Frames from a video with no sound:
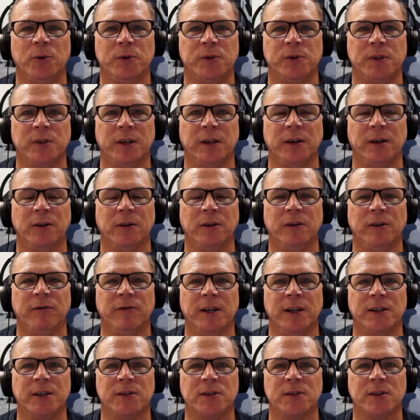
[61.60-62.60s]
and air
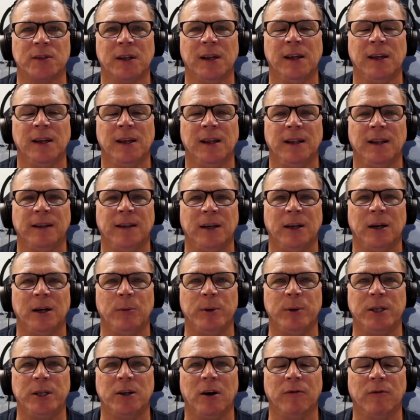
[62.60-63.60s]
events that I'll
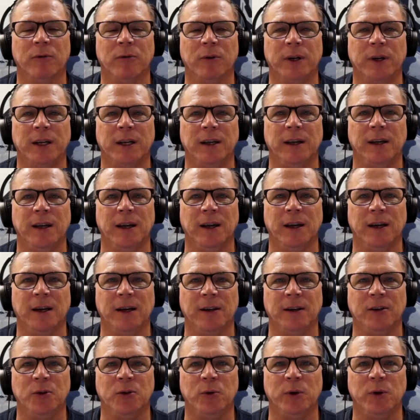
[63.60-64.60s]
be covering
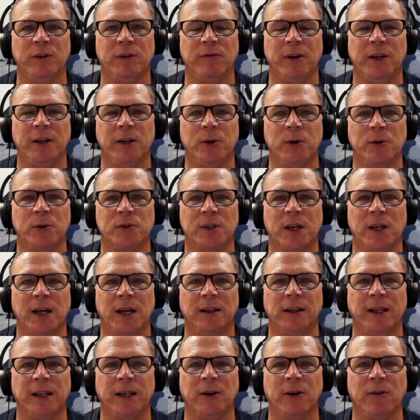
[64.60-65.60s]
and doing videos
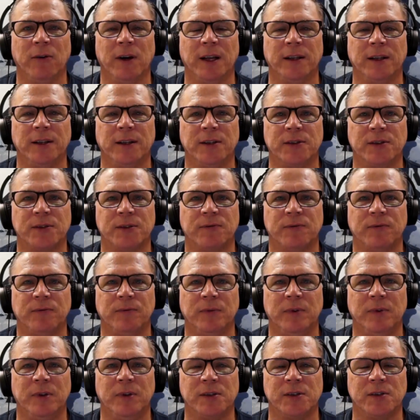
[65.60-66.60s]
on later on this
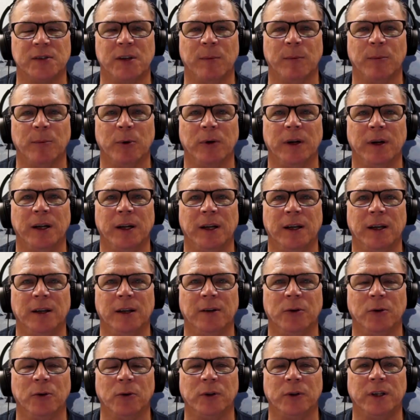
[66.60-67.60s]
summer and
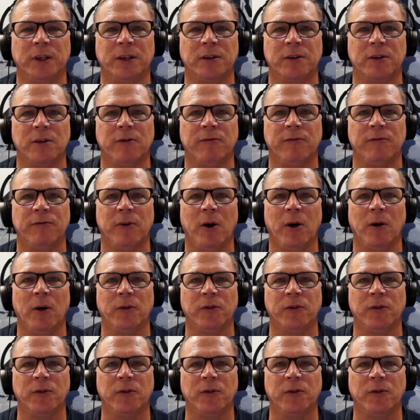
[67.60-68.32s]
early into the fall.